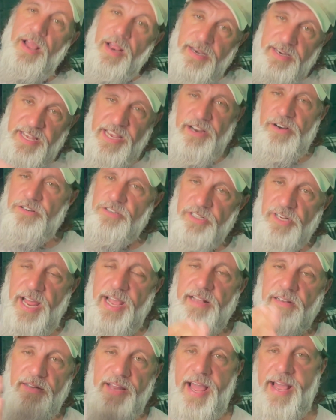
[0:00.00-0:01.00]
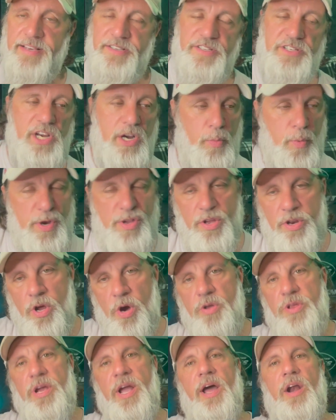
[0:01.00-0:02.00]
in years like last year, when you know
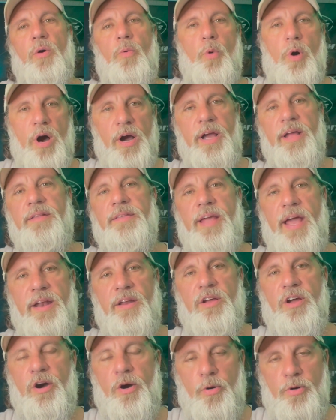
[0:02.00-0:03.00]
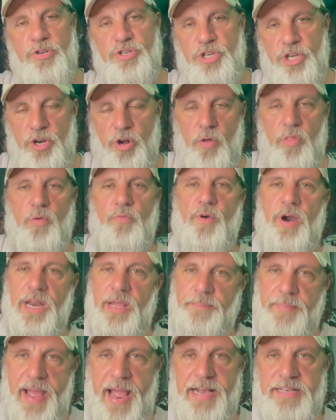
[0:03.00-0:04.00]
you got a walking dead coach, you know the
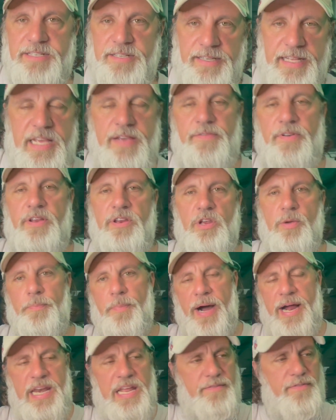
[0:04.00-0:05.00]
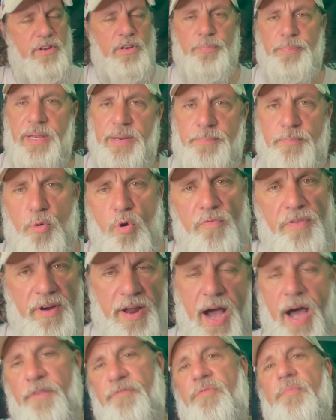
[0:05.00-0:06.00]
running back's leaving, you might even be moving
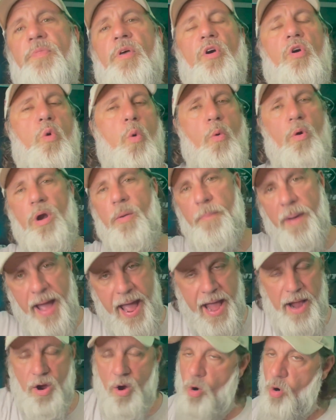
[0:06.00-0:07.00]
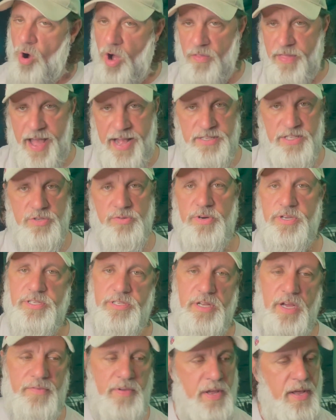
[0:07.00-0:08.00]
on from the quarterback, all that sort of
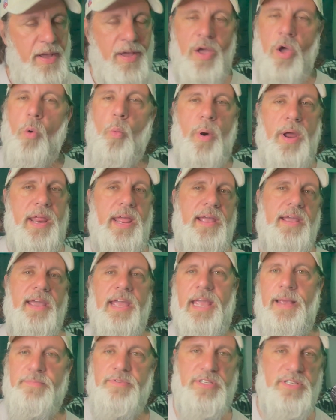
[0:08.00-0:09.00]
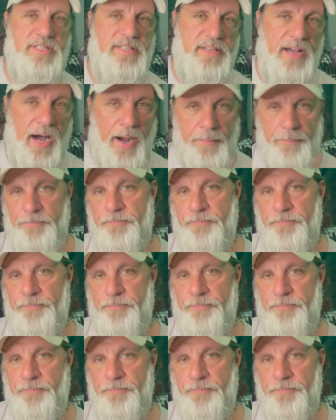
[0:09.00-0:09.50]
stuff, winning games is dumb.